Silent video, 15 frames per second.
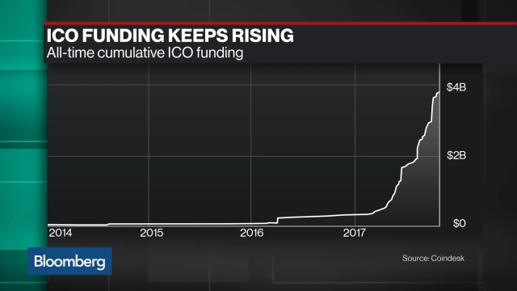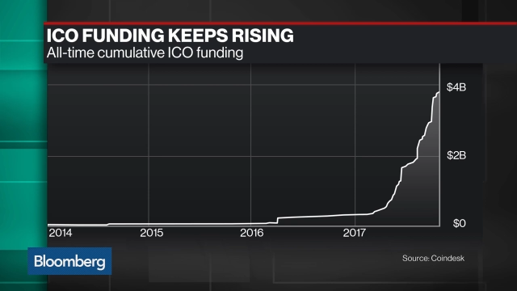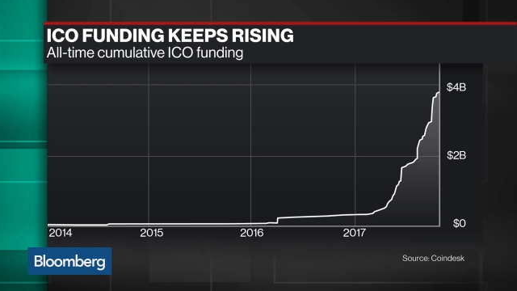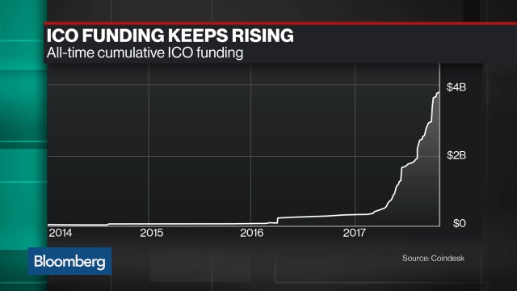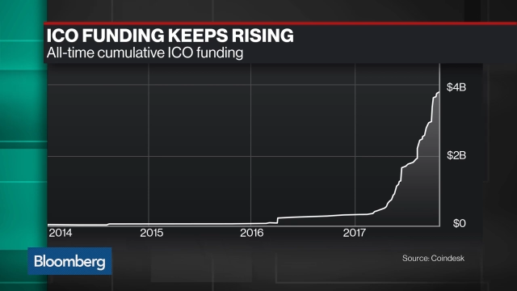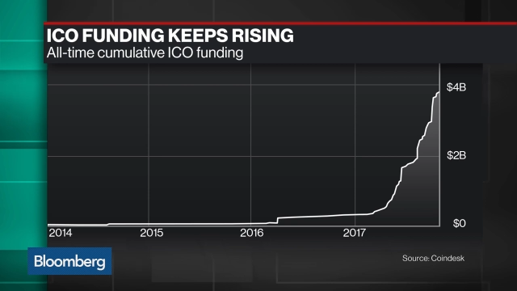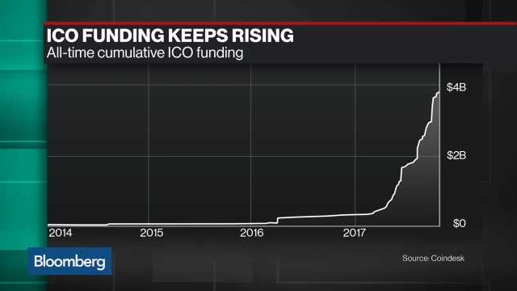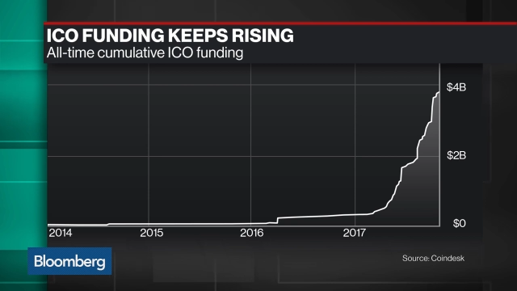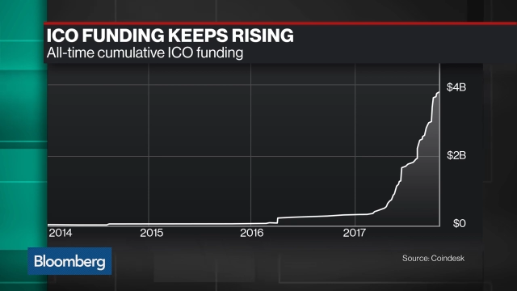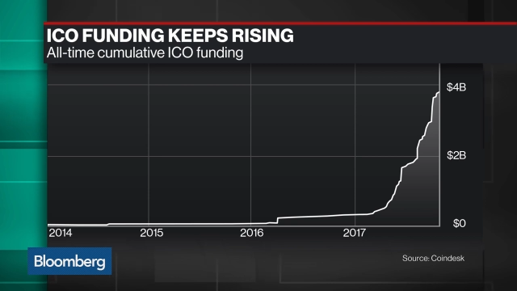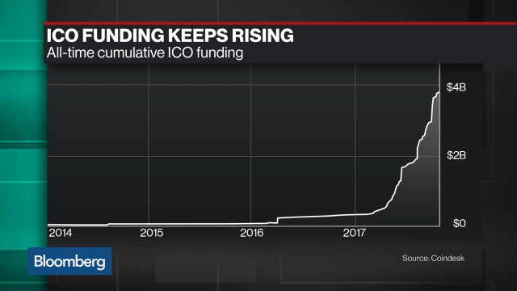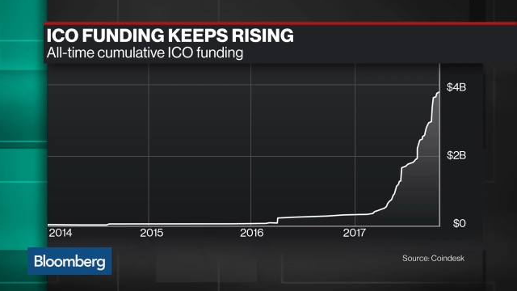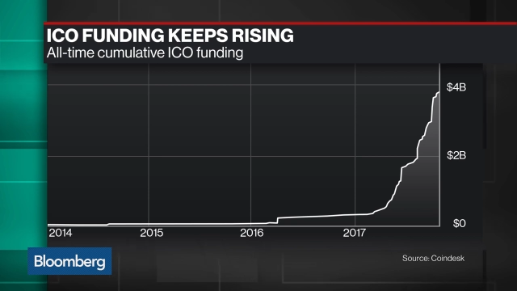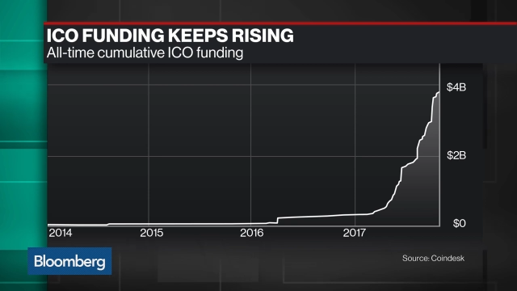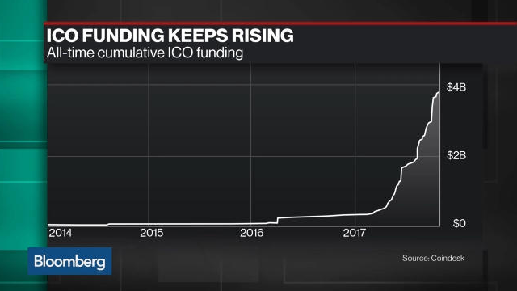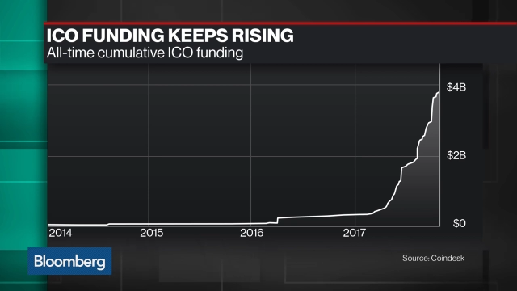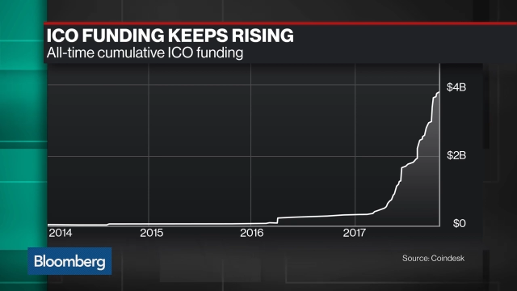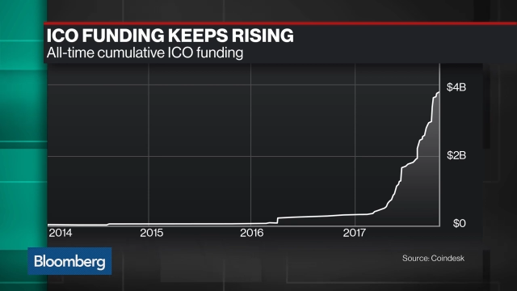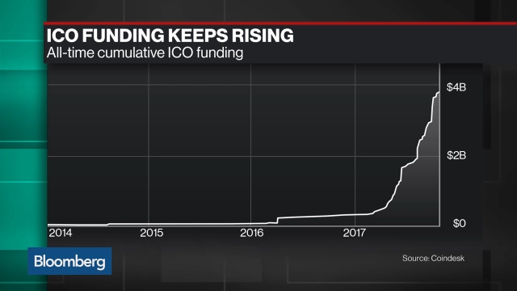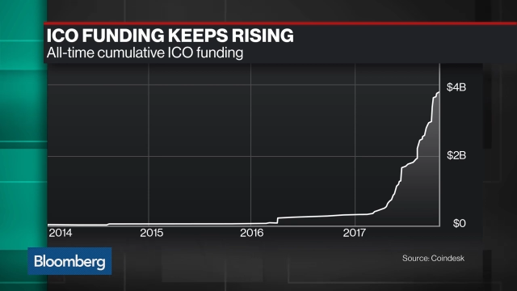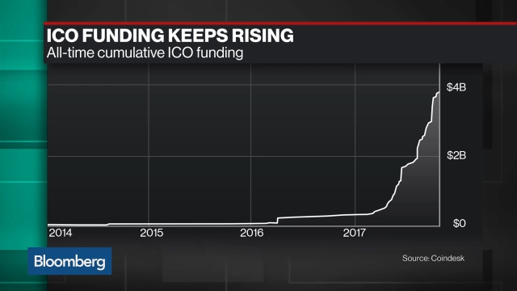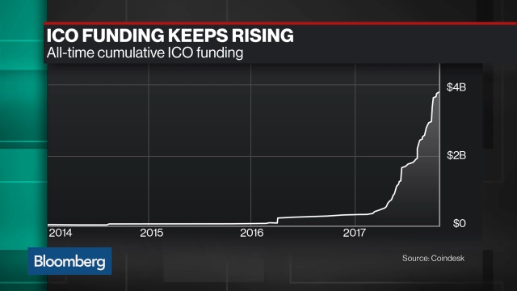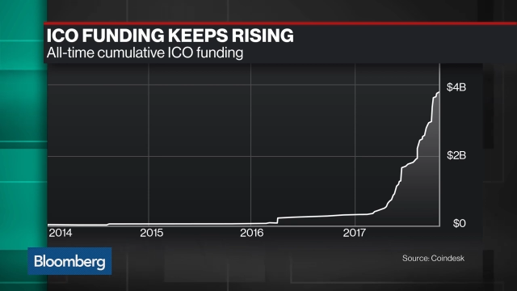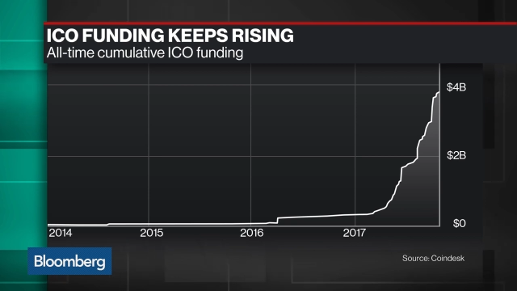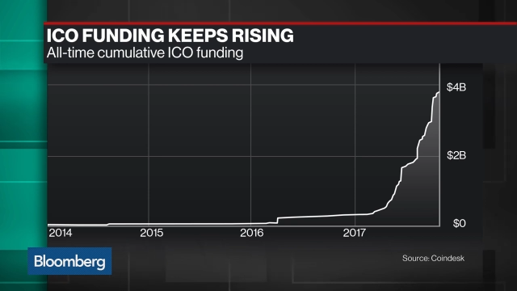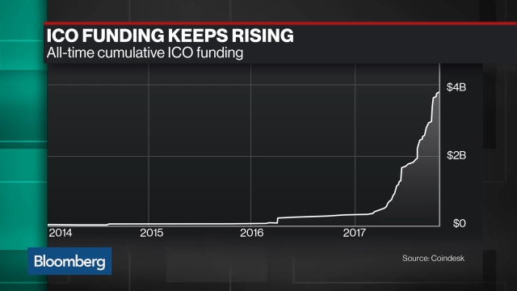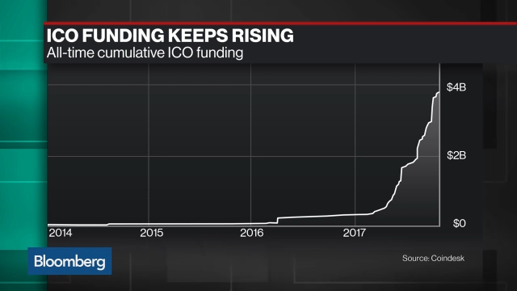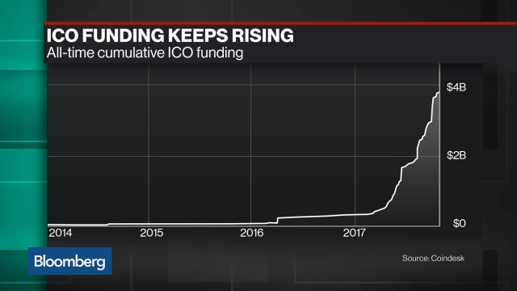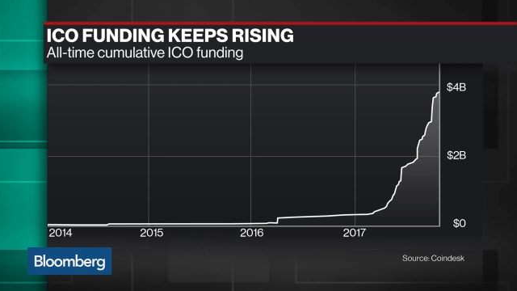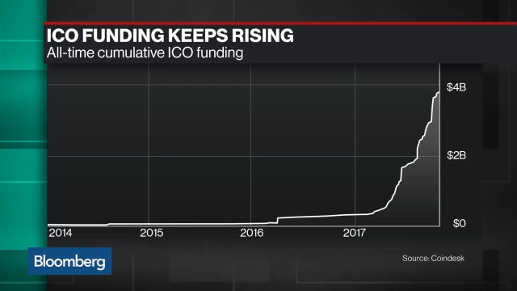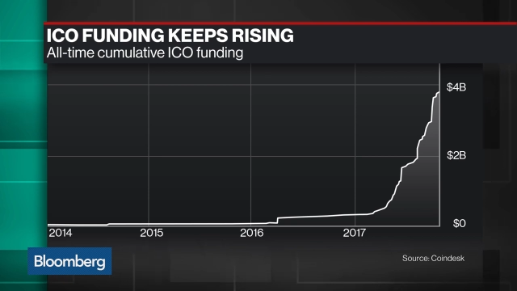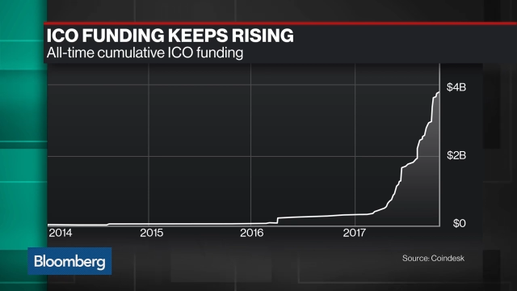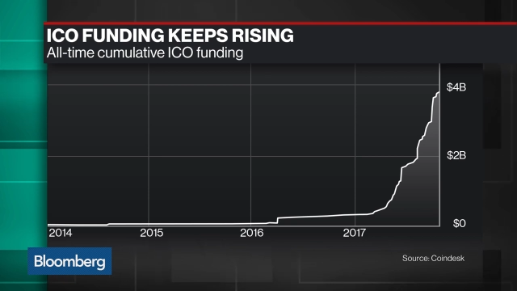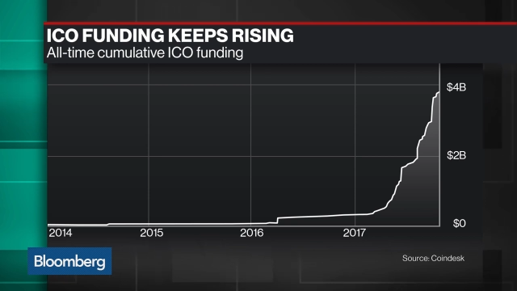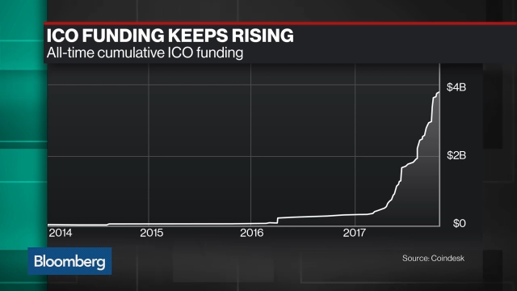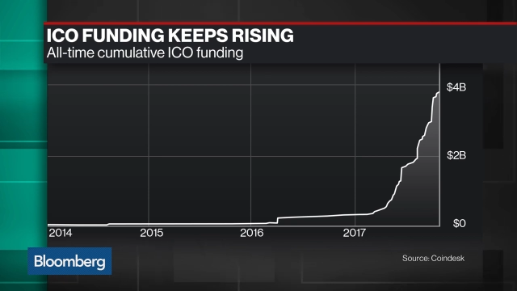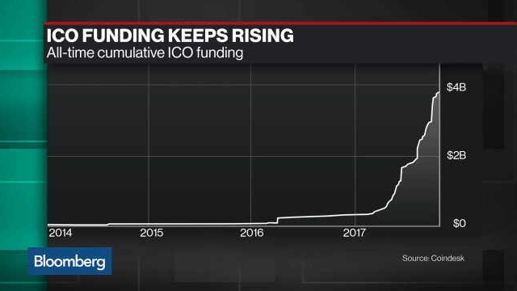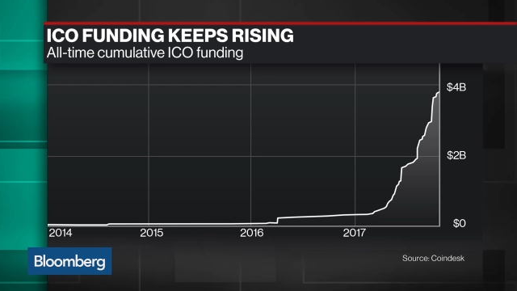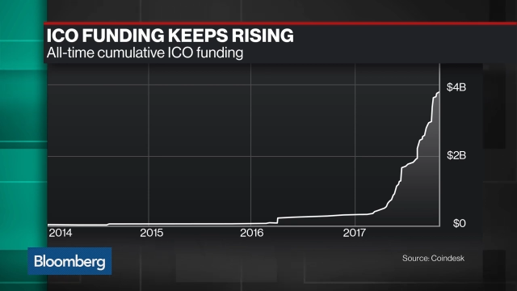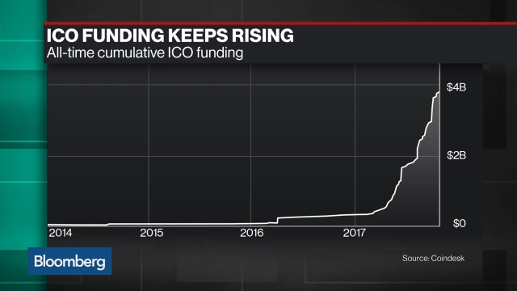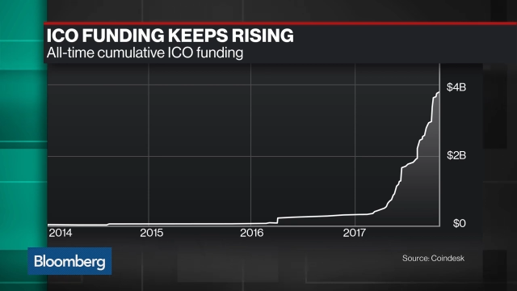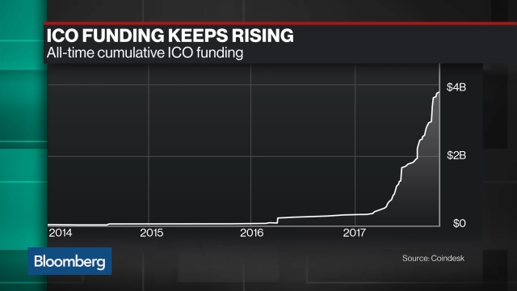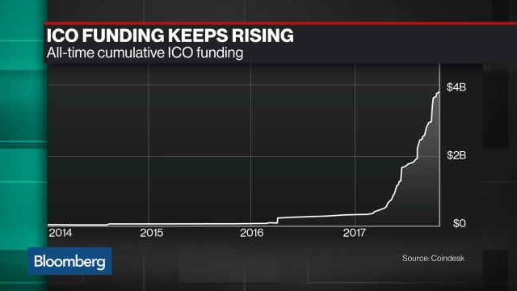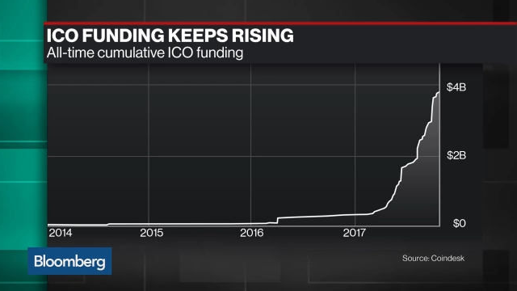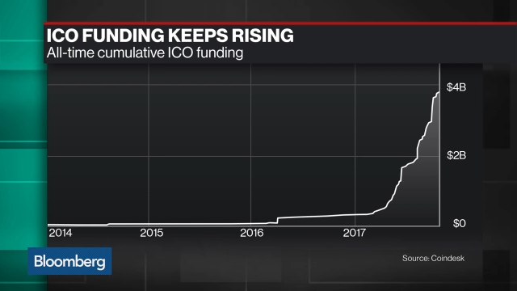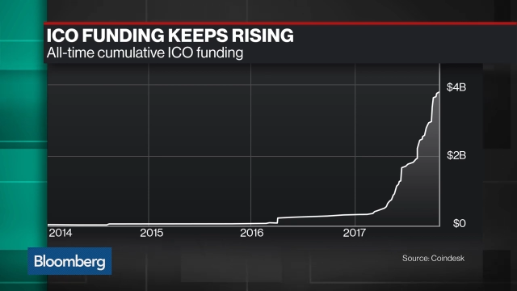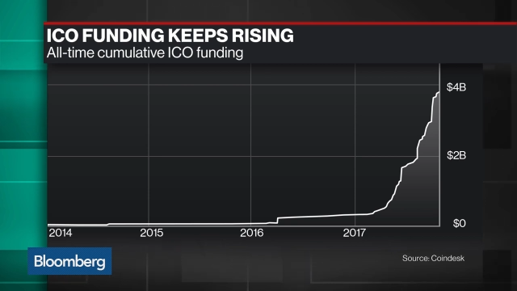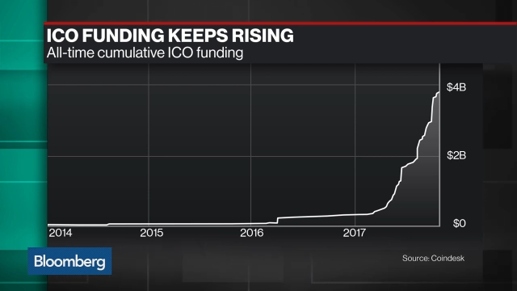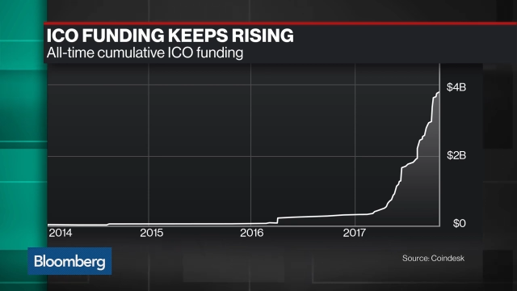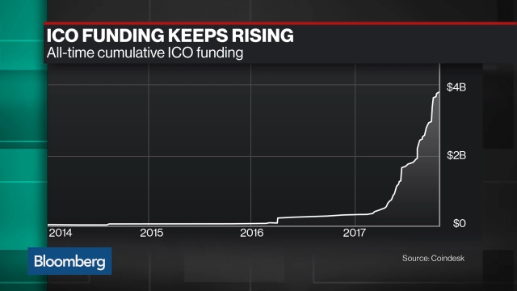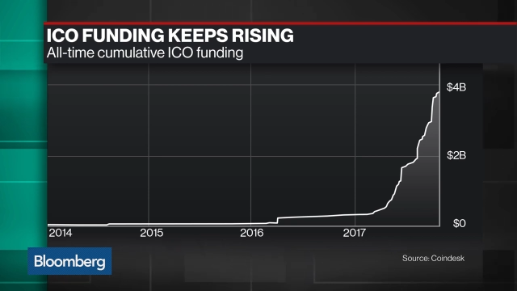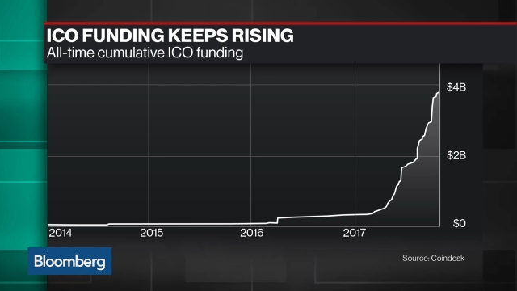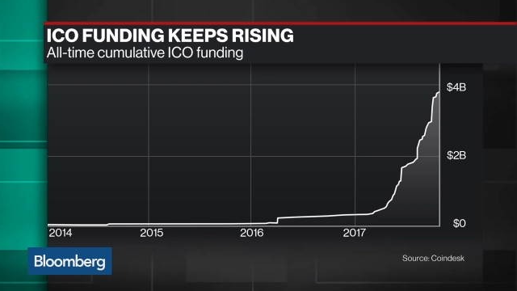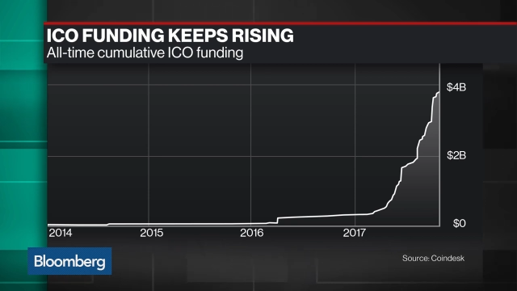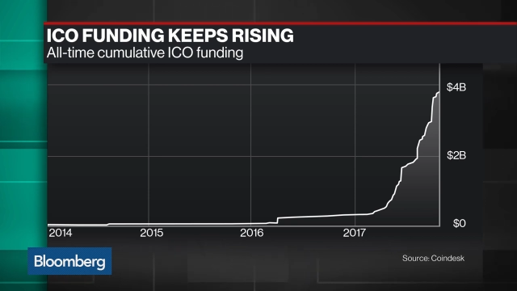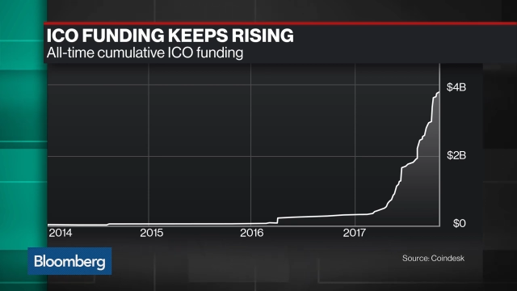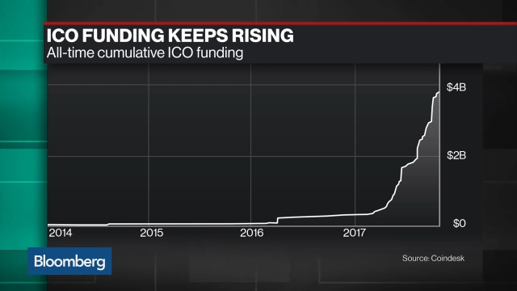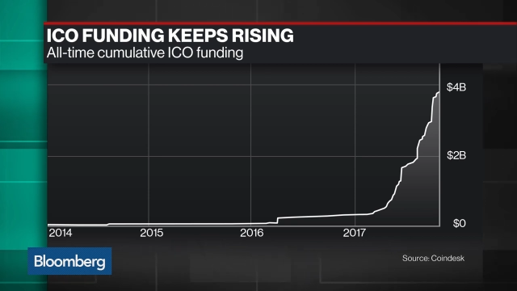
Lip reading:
[unreadable: no face in view]